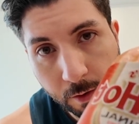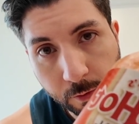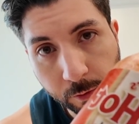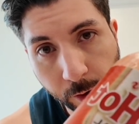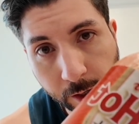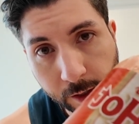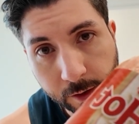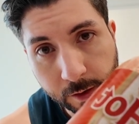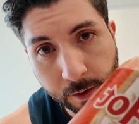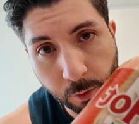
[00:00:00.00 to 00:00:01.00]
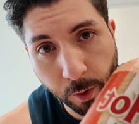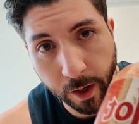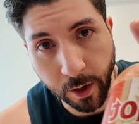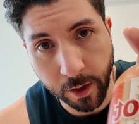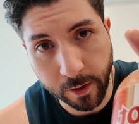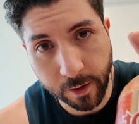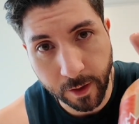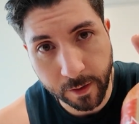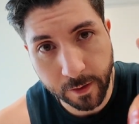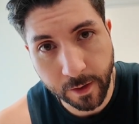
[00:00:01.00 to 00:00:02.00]
Frank's Red Hot
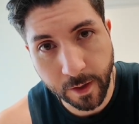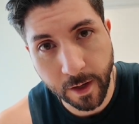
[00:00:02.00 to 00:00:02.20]
Sauce.